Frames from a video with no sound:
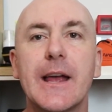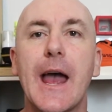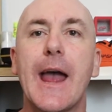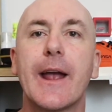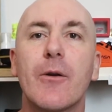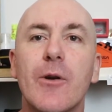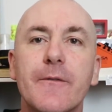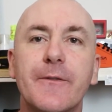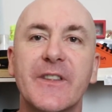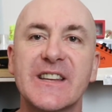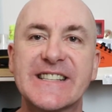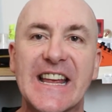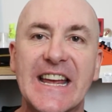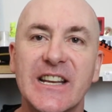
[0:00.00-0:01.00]
hang around for
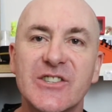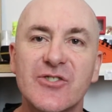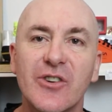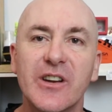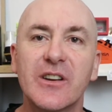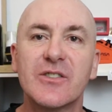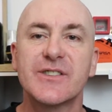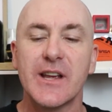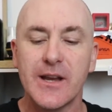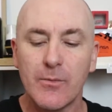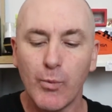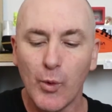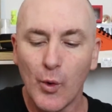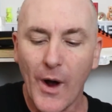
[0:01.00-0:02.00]
this end screen because
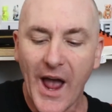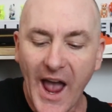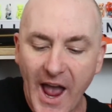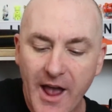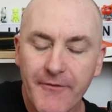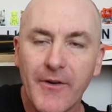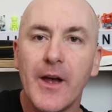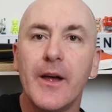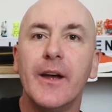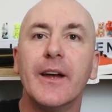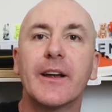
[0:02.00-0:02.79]
it will have